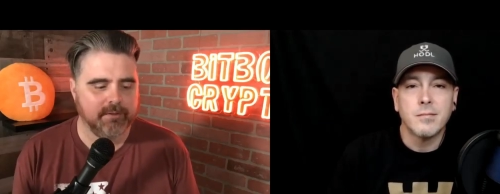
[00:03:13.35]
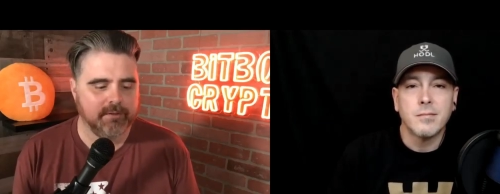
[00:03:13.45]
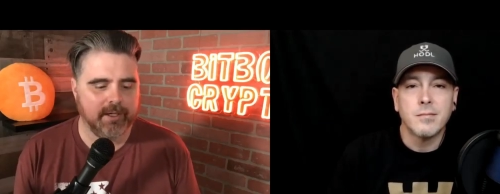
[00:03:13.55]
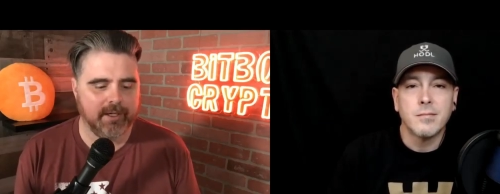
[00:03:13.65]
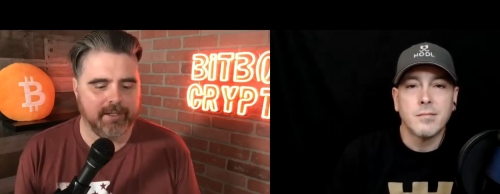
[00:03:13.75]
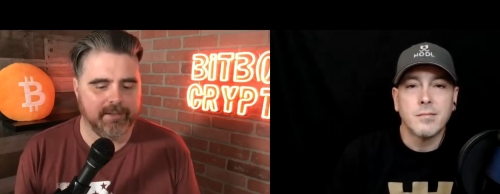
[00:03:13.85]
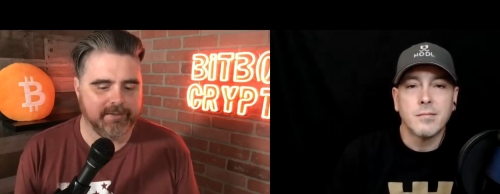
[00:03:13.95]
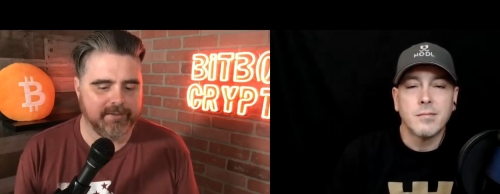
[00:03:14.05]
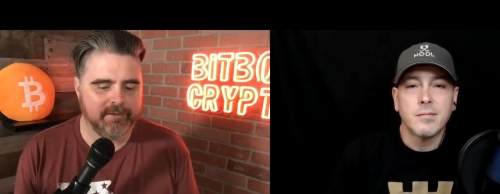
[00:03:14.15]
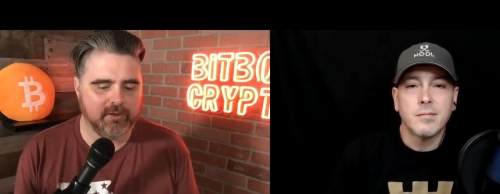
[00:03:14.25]

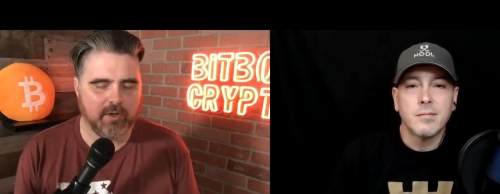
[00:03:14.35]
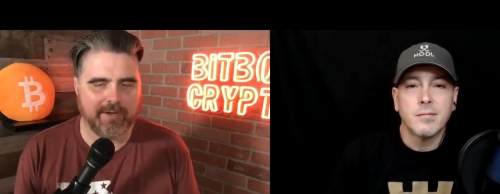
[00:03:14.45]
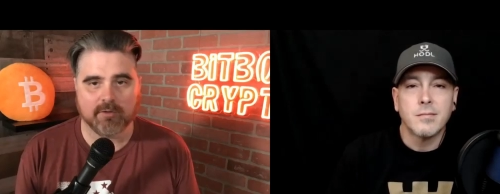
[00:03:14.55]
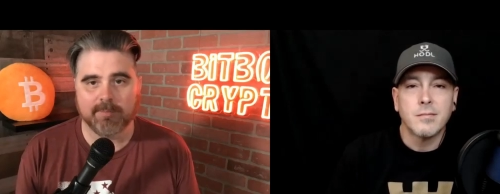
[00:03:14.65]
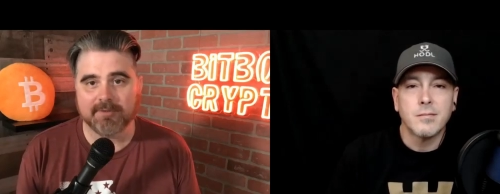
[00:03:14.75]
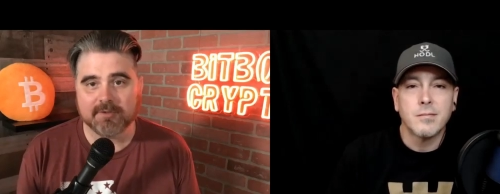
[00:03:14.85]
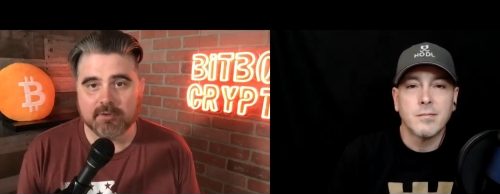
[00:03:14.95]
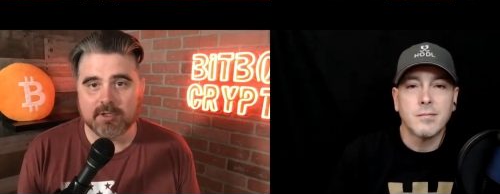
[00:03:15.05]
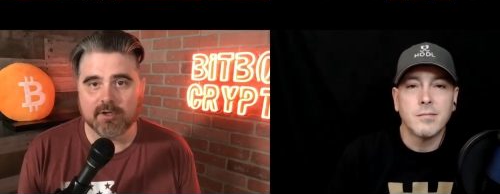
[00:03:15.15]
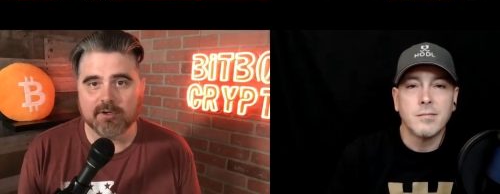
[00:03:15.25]
Speaker 1: After about 2
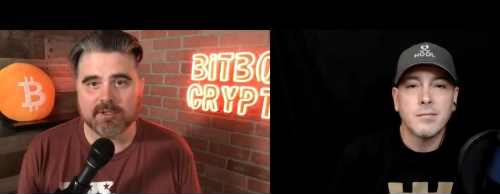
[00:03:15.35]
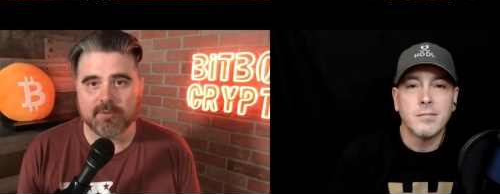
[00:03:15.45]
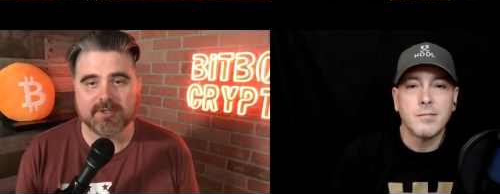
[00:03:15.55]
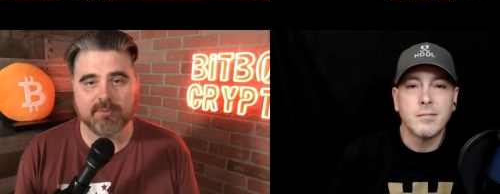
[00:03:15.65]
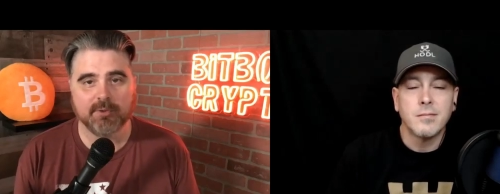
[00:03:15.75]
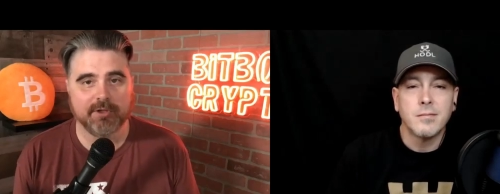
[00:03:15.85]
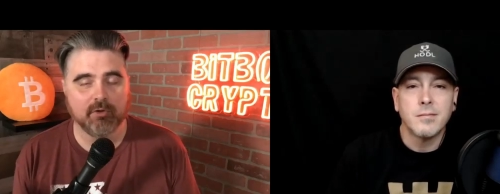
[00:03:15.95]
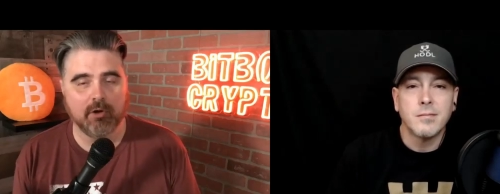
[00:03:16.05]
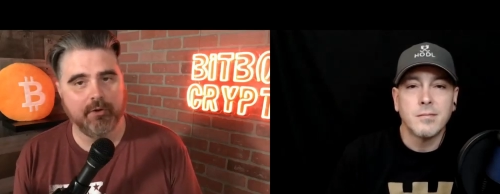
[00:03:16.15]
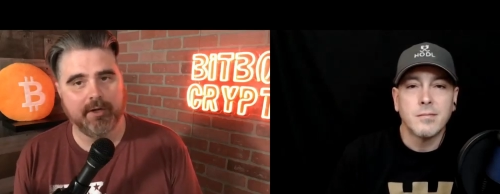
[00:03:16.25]
years, I wasn't really
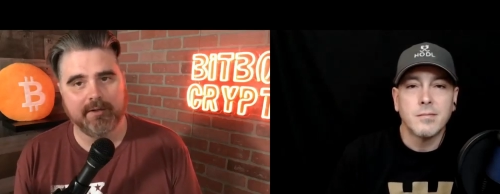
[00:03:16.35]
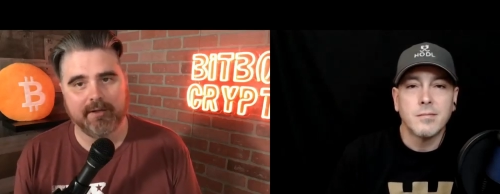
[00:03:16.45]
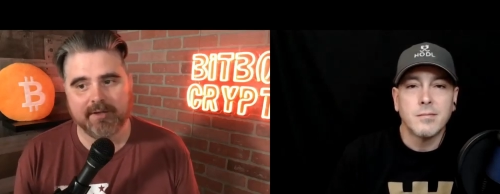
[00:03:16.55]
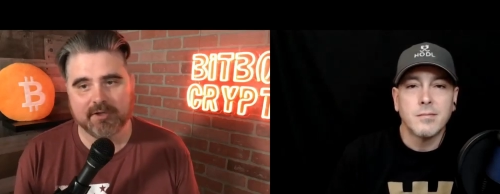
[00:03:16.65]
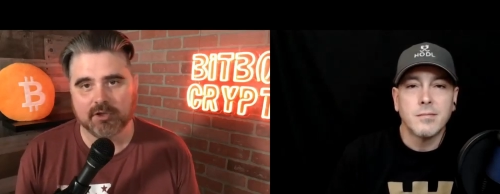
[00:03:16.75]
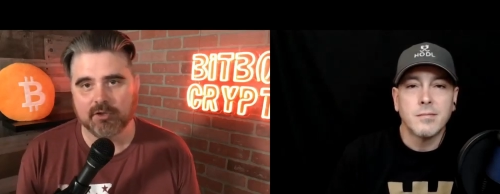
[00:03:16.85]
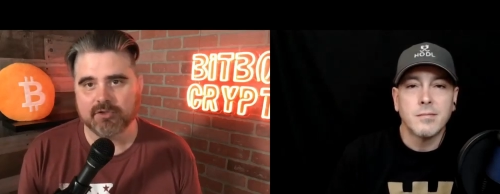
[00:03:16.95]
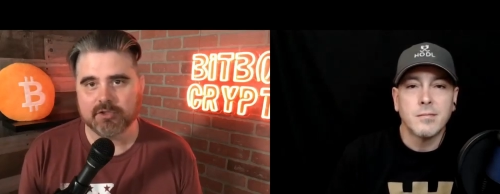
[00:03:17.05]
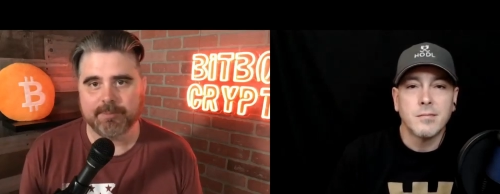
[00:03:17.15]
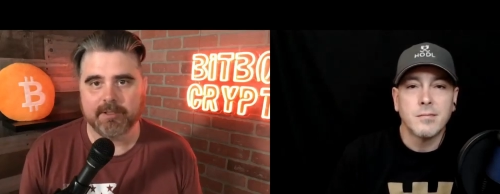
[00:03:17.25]
growing. And then this year has
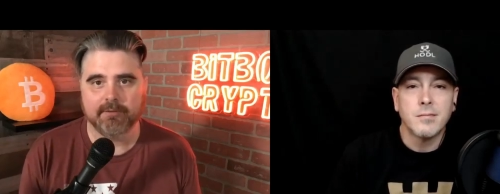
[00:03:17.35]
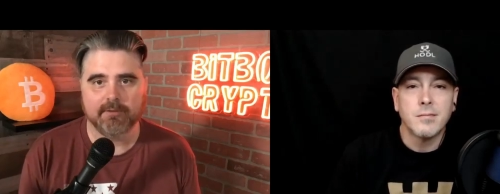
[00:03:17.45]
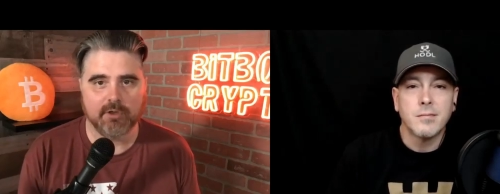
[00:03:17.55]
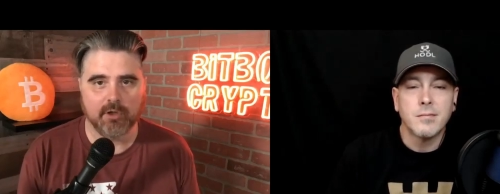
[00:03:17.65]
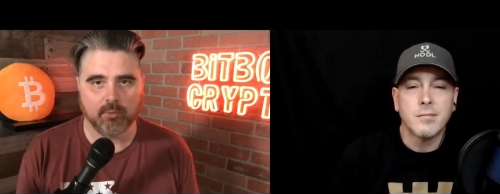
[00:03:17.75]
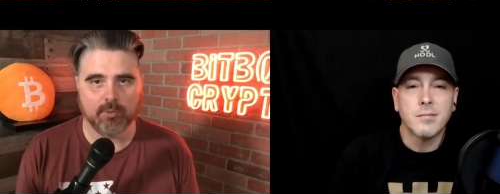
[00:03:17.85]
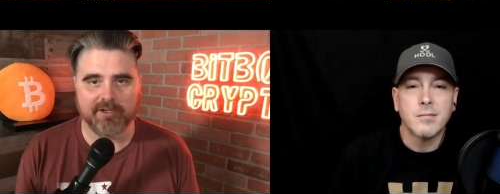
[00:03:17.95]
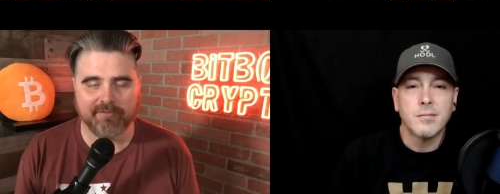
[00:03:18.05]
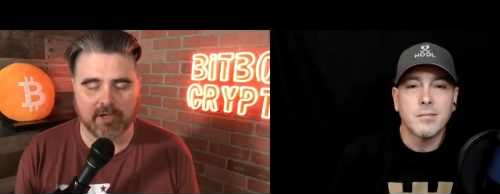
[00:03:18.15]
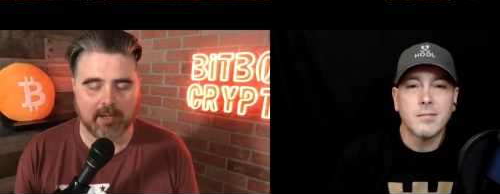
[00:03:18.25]
just been, really
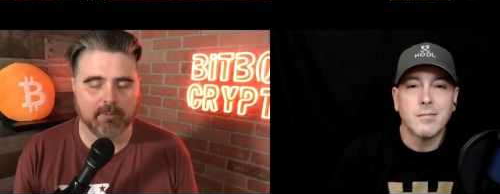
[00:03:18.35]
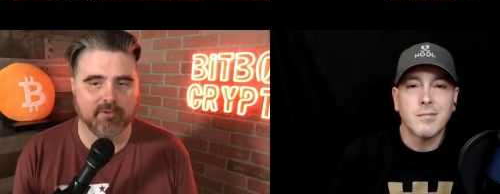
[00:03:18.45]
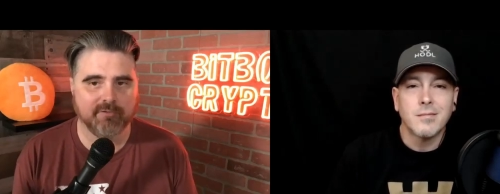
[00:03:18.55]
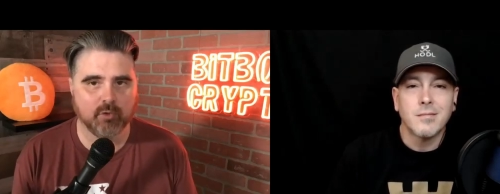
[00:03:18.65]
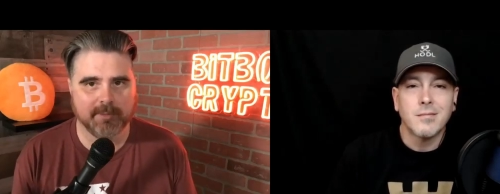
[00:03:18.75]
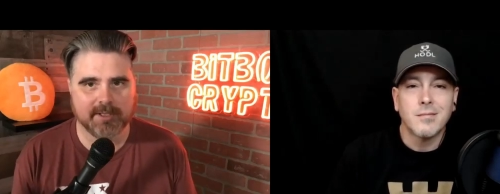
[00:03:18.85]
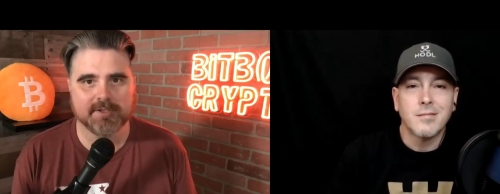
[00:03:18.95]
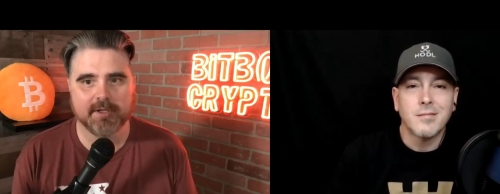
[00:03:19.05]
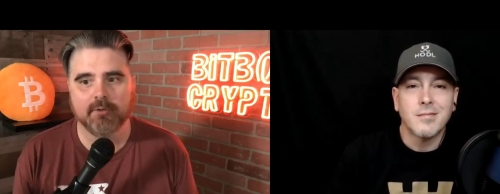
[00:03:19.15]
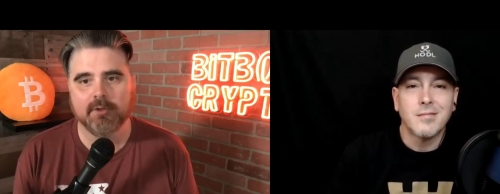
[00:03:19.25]
phenomenal for me. So,